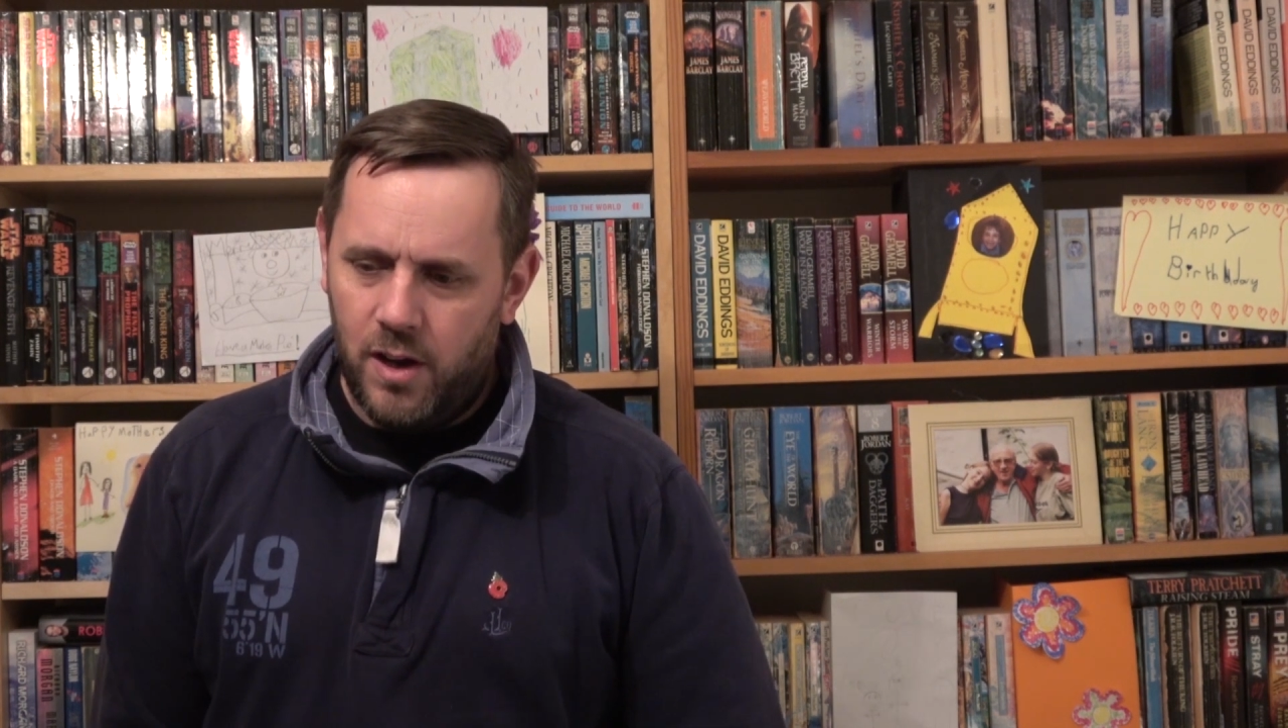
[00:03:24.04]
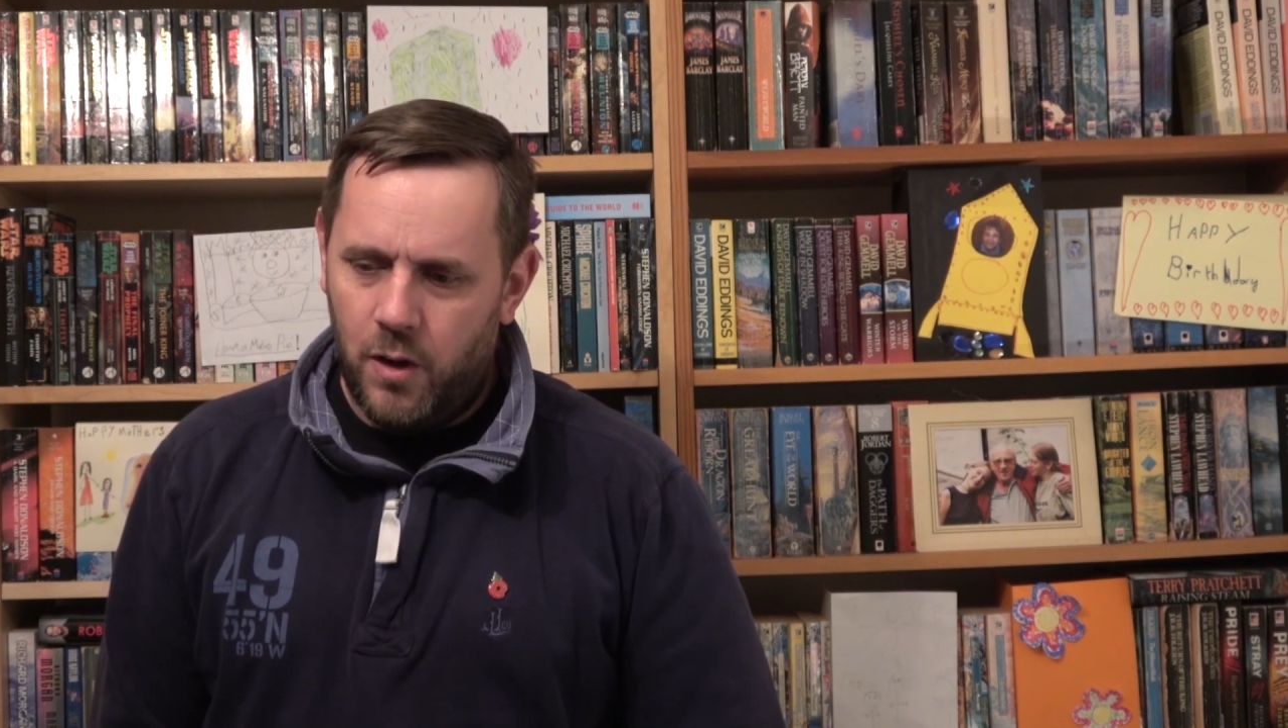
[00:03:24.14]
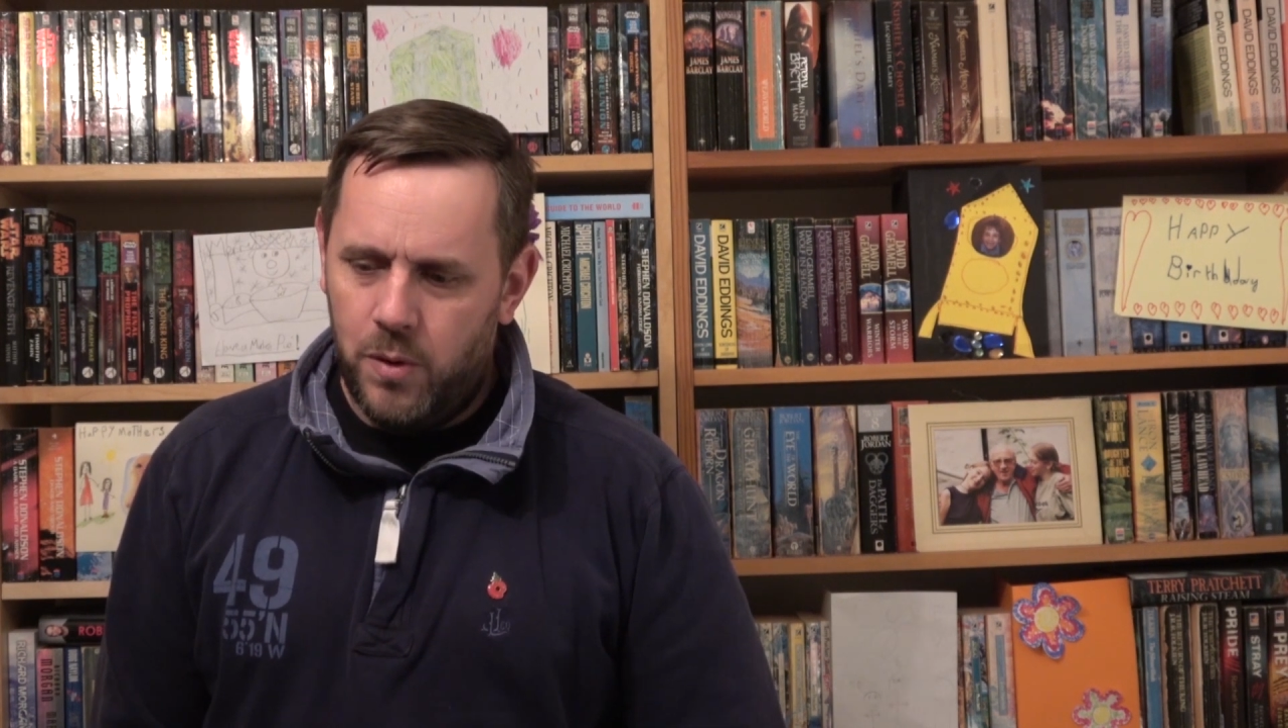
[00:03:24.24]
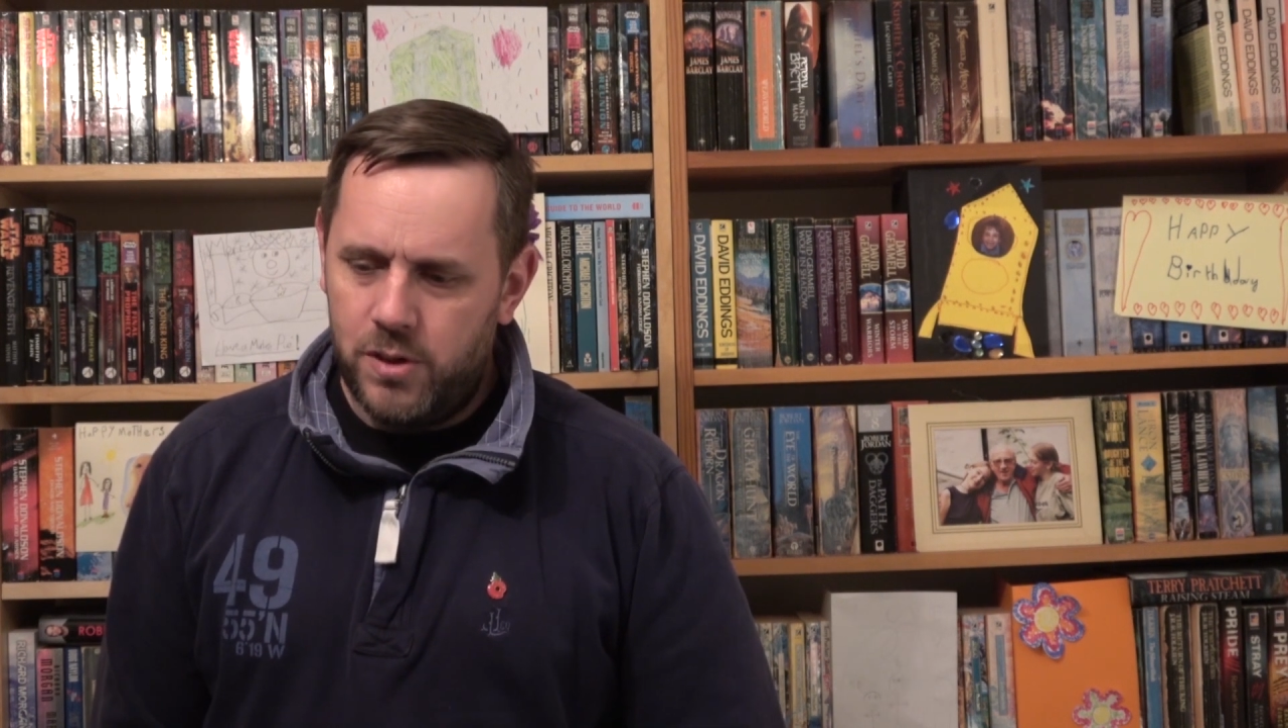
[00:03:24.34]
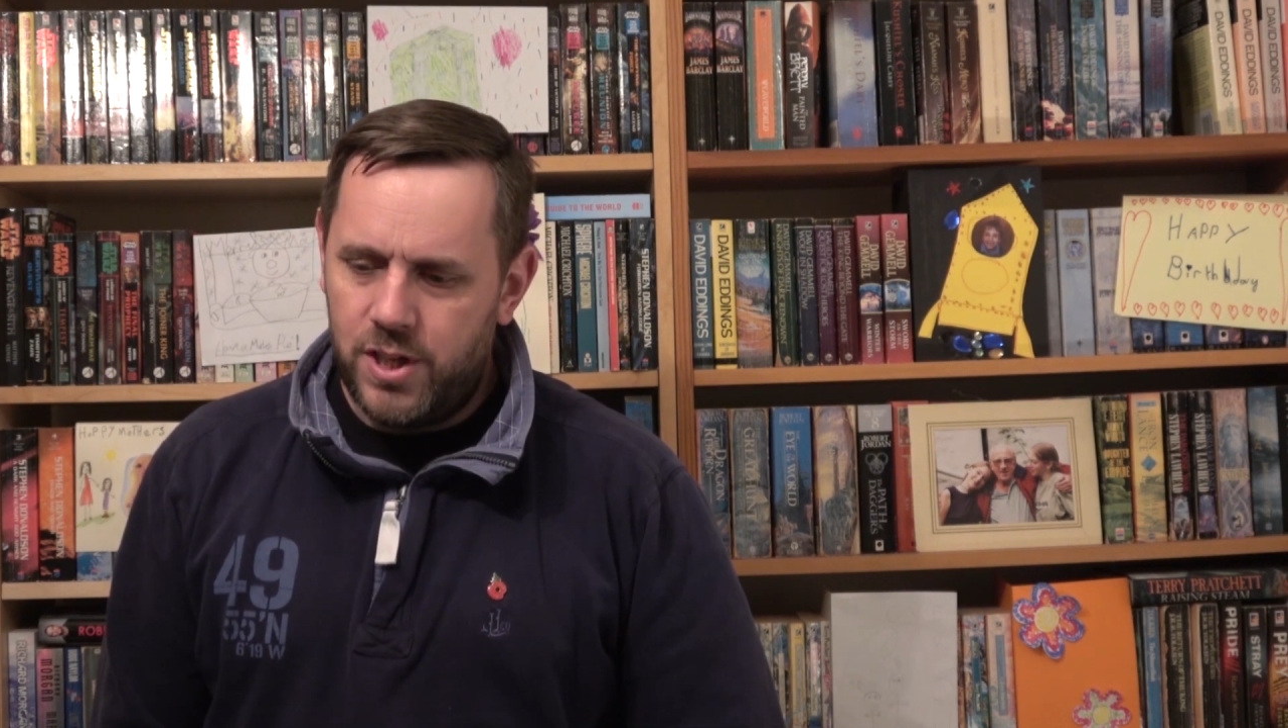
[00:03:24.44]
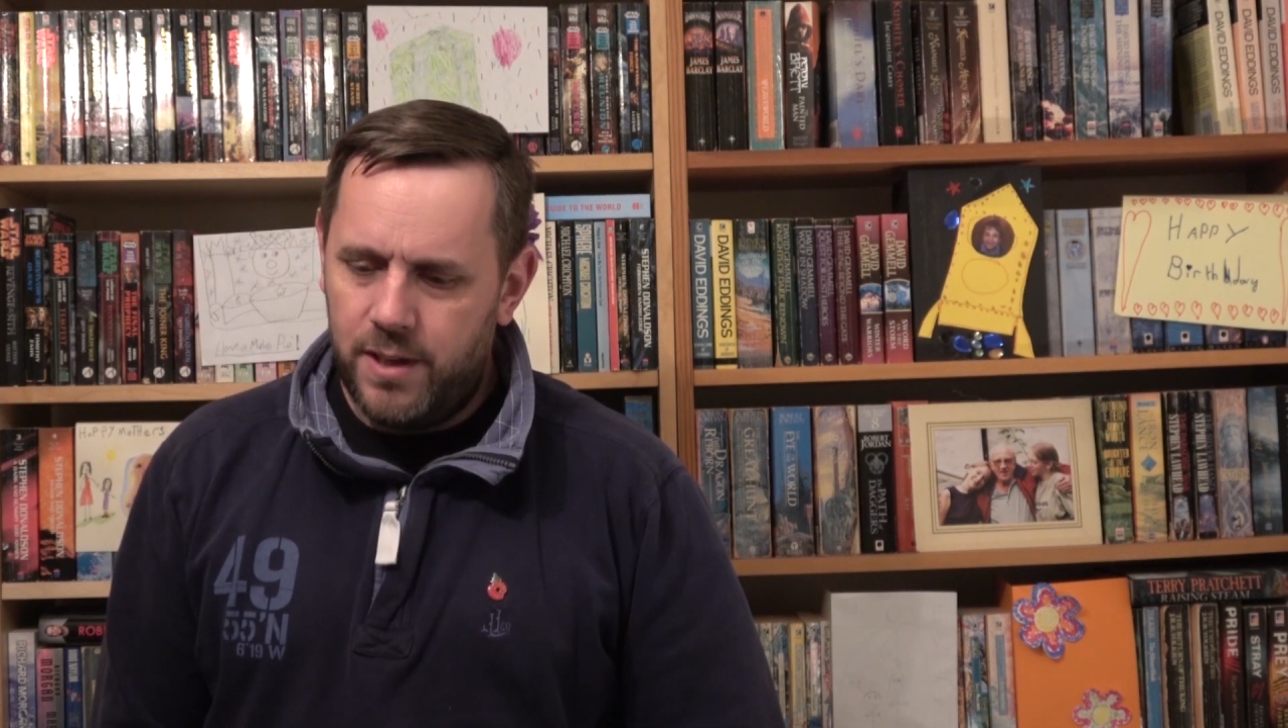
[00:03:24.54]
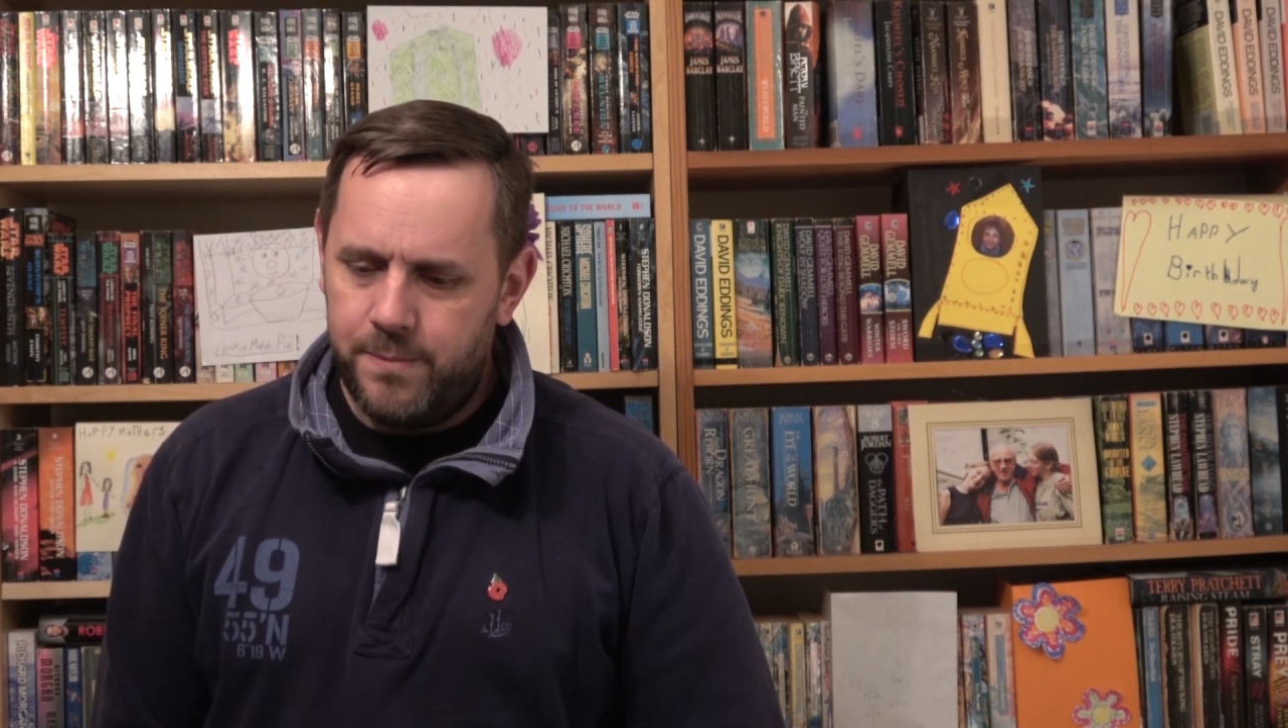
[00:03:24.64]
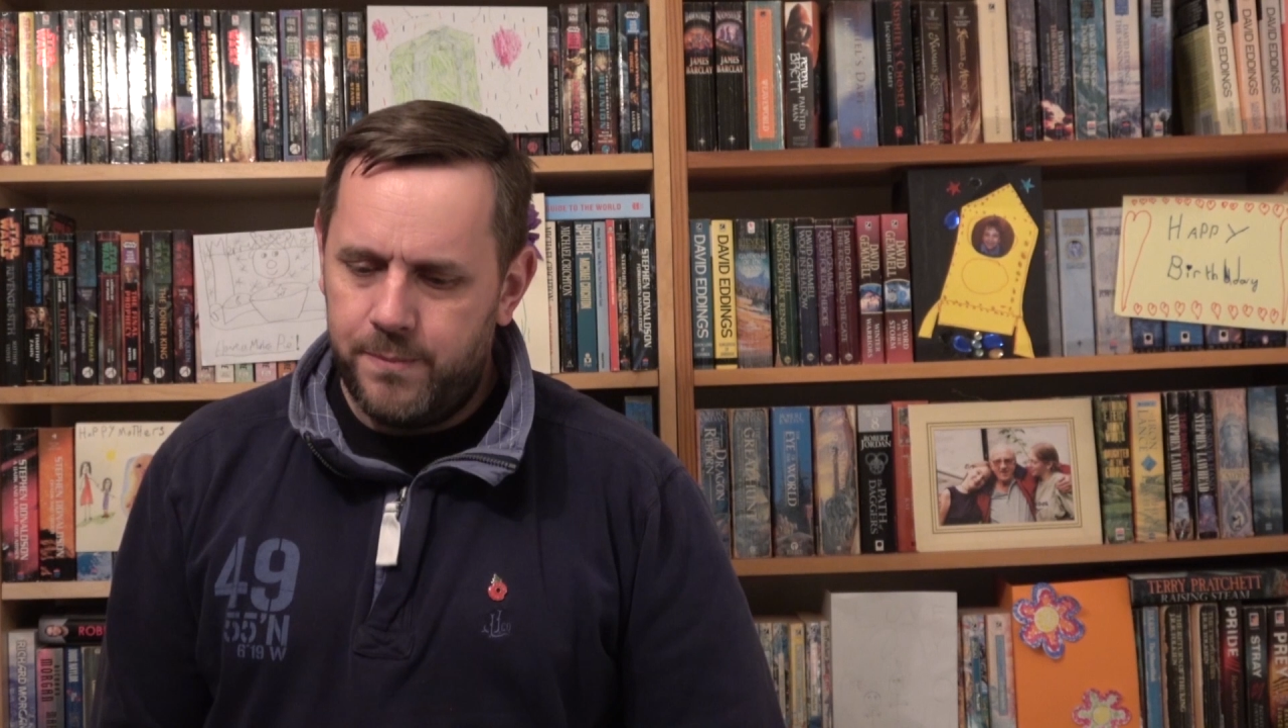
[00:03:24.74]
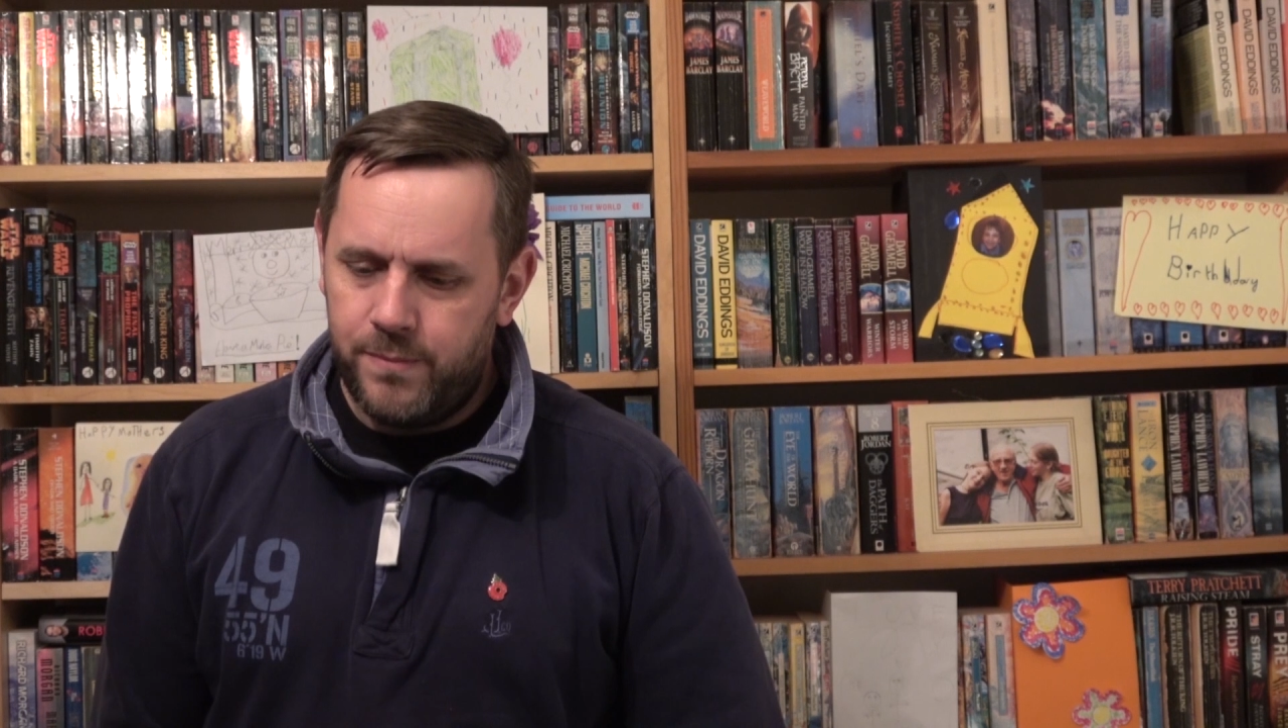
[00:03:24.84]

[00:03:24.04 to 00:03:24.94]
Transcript: are watching.